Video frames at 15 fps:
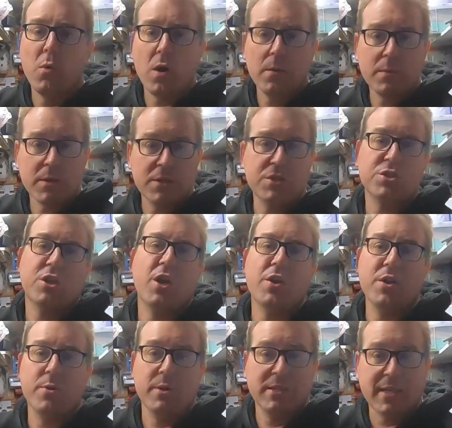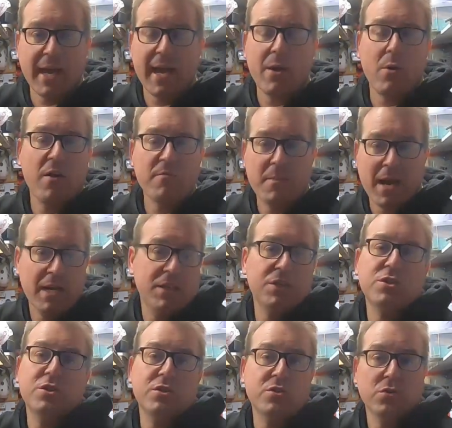what I'm going to show you is how I've
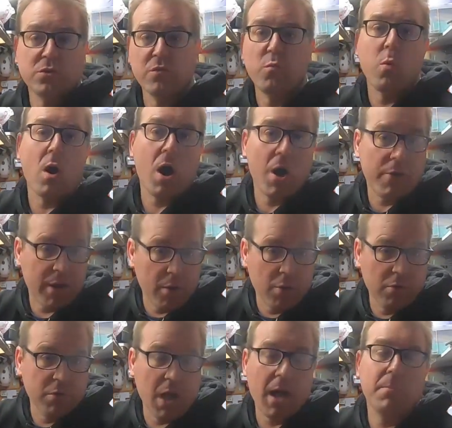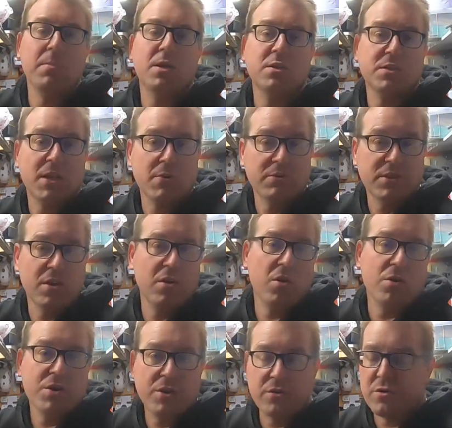managed to sort of wire it all up, because there is a
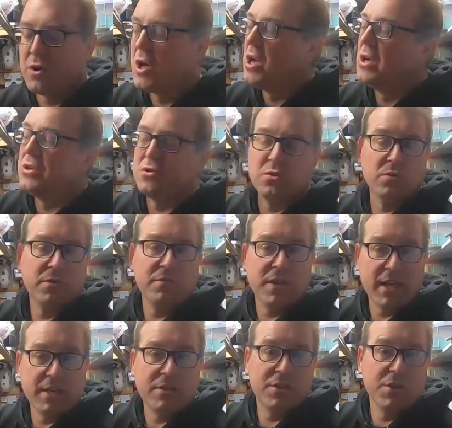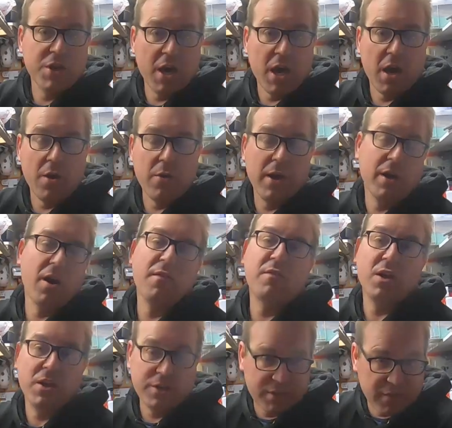lot you sort of need to know. And I've
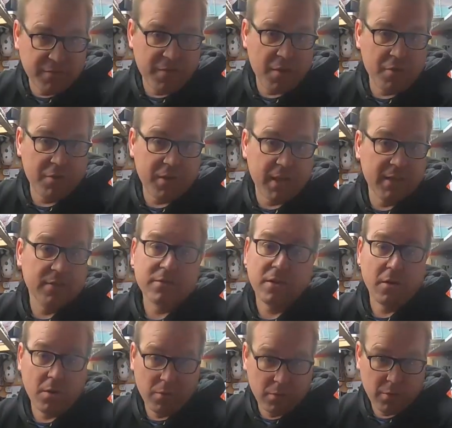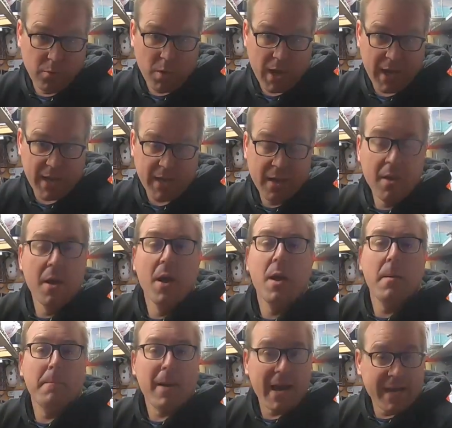learned a few things along the way.
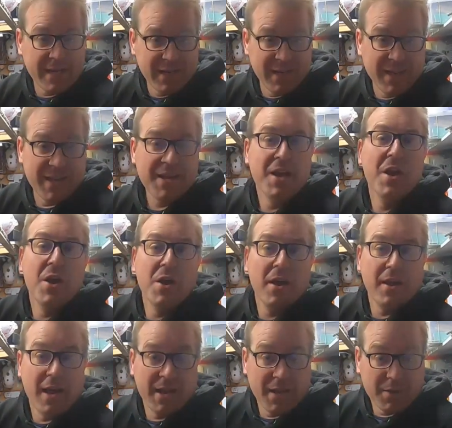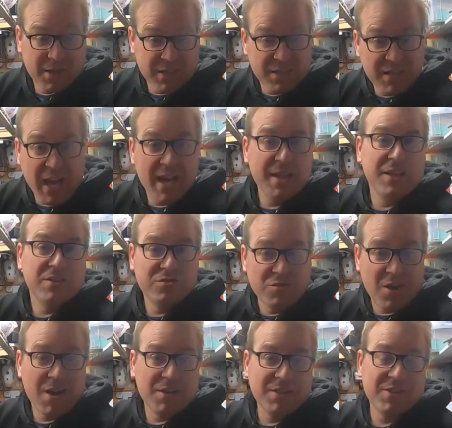Mainly, and I'm going to say this
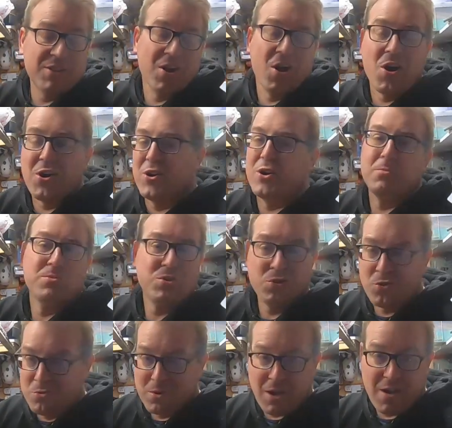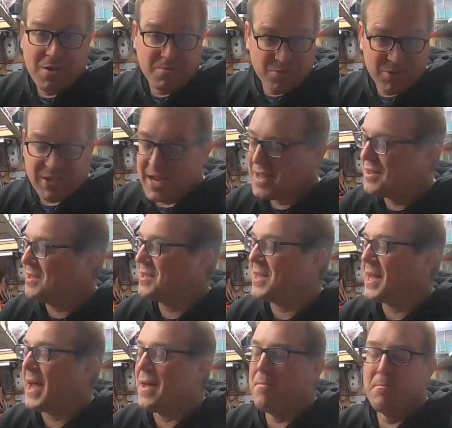right at the start, and I'm sure I will say this
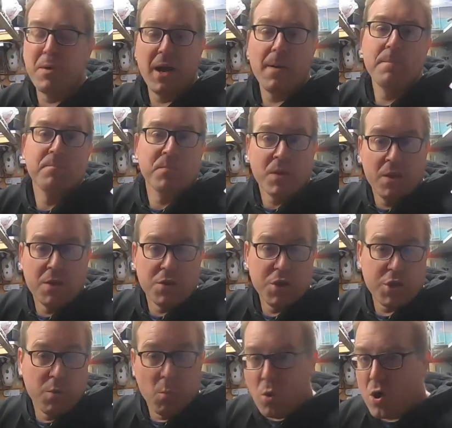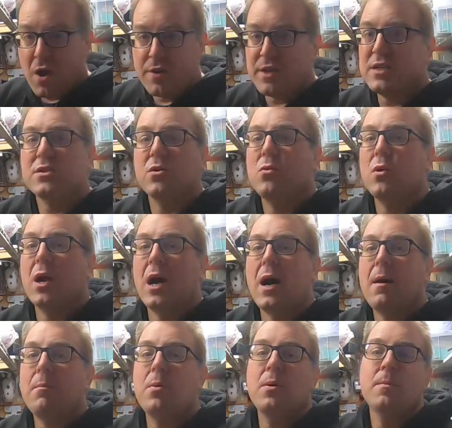again, but you can wire this all
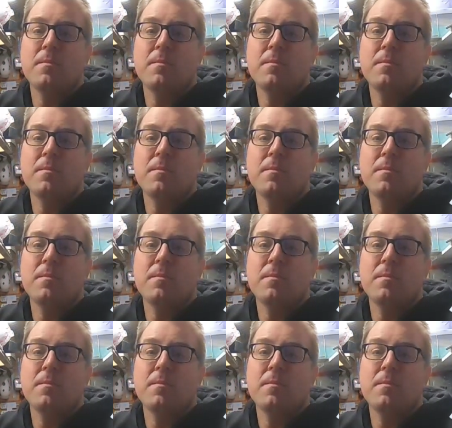up